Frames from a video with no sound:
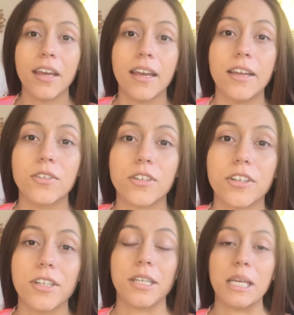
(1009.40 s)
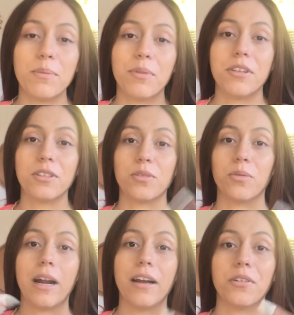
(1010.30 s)
in order to keep this
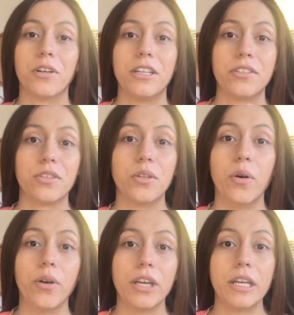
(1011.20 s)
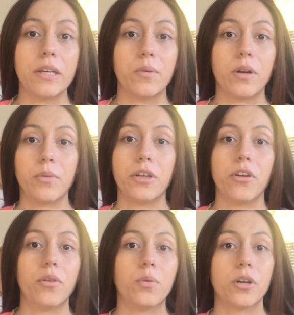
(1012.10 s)
rat race going, where we go
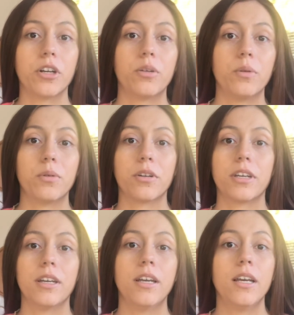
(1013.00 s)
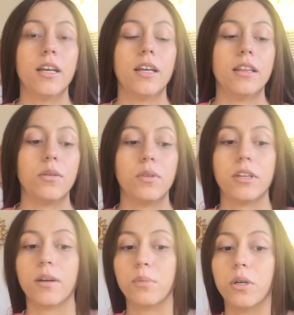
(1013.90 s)
to work, we work, then we
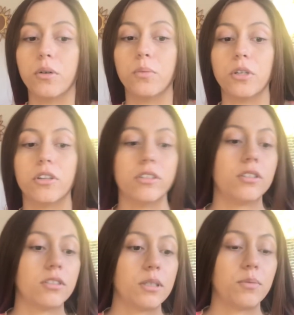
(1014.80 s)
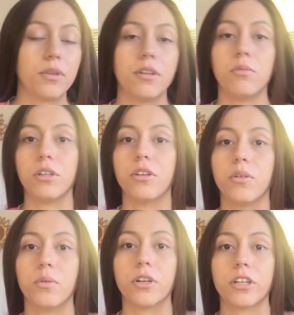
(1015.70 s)
come home, we go to sleep, and then we go to
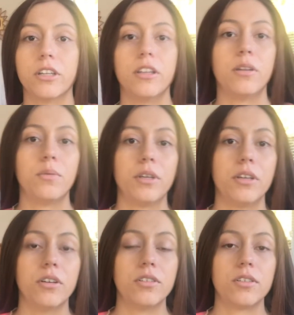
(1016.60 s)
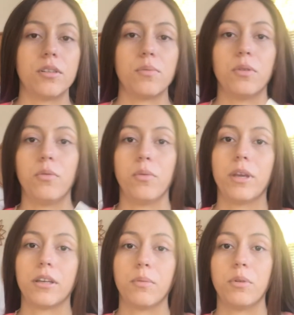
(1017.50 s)
work, and then we go to sleep, and we
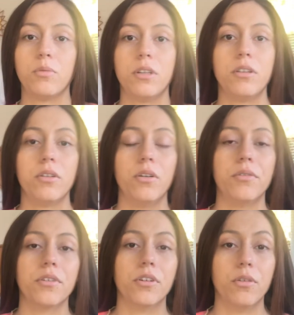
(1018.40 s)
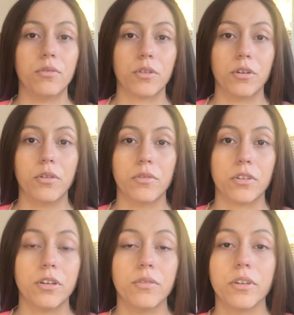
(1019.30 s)
wake up, and we do it over and over and over
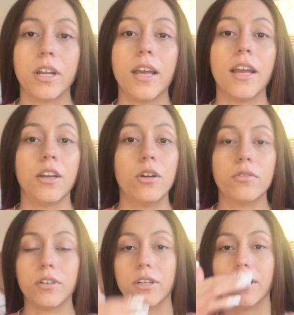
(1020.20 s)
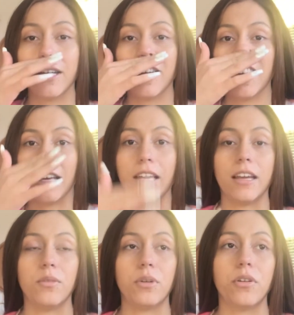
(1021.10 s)
and over and over,
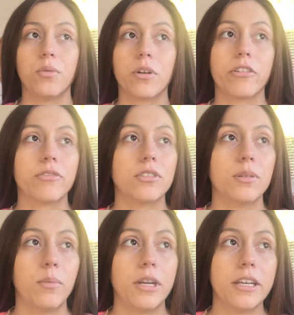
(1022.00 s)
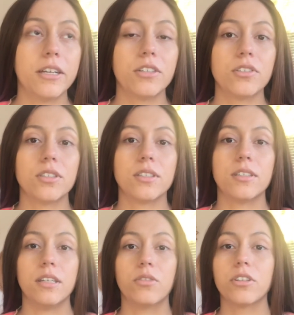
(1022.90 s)
and we go to work for somebody else.
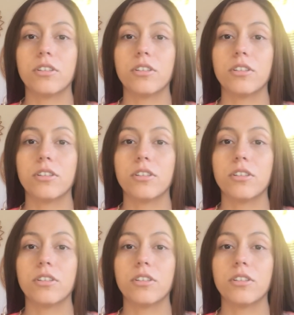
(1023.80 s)
In order